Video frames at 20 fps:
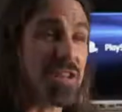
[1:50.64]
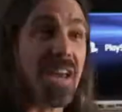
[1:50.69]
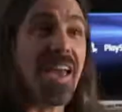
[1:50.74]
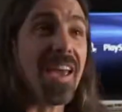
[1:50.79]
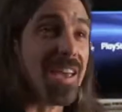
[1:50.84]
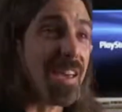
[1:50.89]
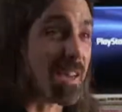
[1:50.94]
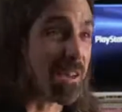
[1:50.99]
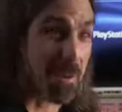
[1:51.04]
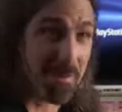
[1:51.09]

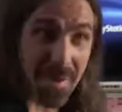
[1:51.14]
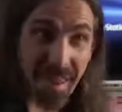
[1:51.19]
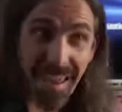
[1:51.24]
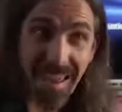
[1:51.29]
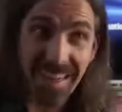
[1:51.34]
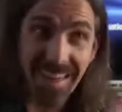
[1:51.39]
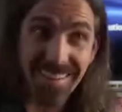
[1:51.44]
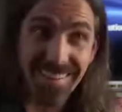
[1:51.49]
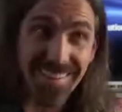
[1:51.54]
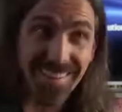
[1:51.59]
taking
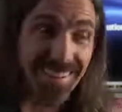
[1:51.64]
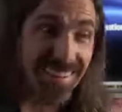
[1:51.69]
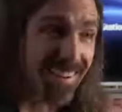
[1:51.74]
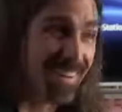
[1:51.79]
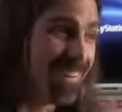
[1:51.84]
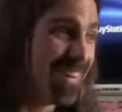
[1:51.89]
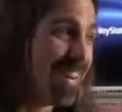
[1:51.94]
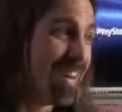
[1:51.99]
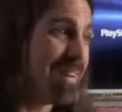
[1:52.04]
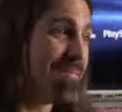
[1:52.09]
command, you
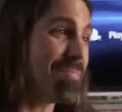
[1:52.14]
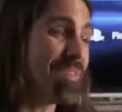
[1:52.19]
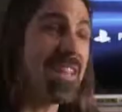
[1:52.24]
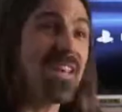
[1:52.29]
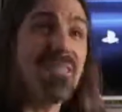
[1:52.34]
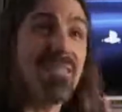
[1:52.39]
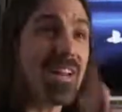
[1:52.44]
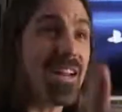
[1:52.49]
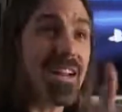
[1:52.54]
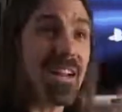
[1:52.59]
know?
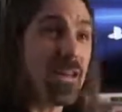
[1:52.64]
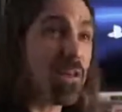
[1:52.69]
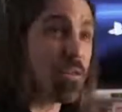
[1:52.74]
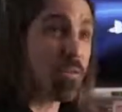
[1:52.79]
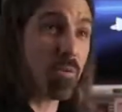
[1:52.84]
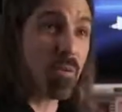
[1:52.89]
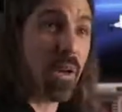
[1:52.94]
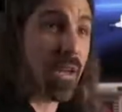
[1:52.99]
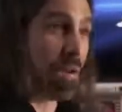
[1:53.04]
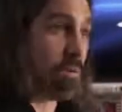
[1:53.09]
Even at
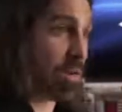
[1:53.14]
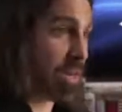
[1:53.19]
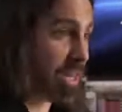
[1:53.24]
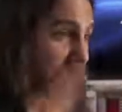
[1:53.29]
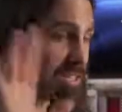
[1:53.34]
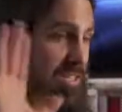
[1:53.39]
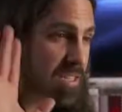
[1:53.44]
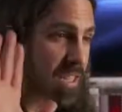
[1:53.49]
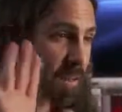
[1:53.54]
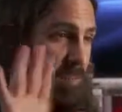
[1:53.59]
E3, when
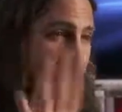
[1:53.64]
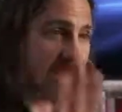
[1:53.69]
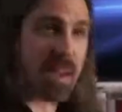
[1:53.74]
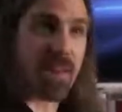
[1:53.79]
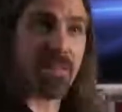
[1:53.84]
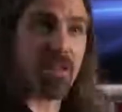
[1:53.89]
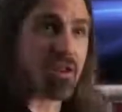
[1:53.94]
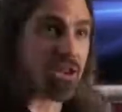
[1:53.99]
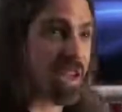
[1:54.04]
he steps out of the